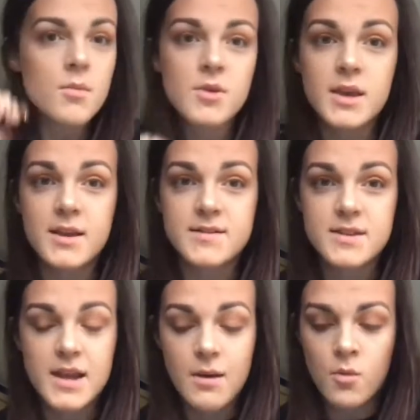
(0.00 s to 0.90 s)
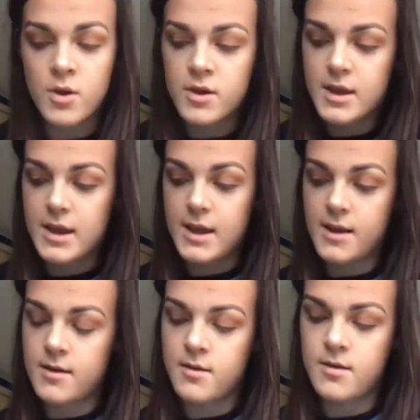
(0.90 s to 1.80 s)
But yesterday I'm
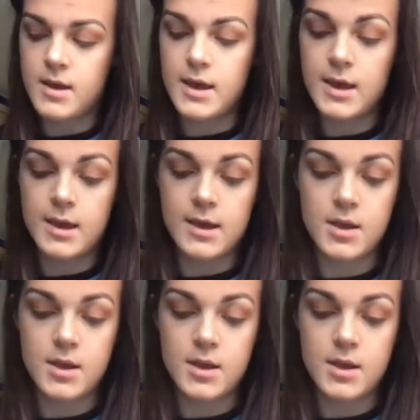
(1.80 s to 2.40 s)
working a